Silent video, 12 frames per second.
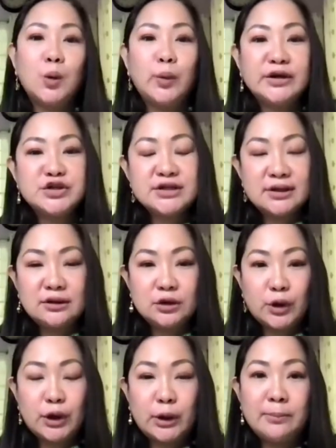which in
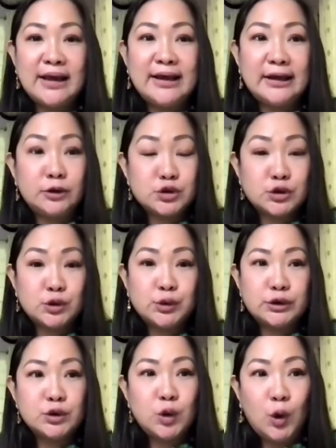turn may
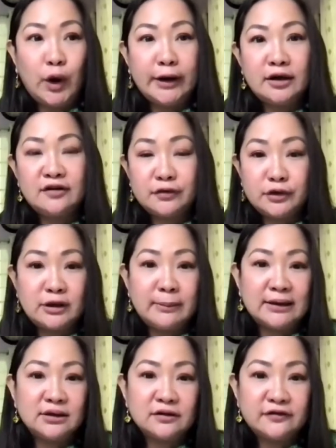intrude on the
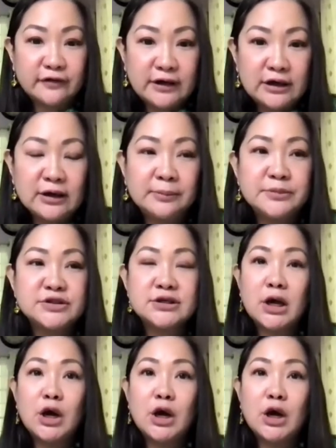fundamental freedoms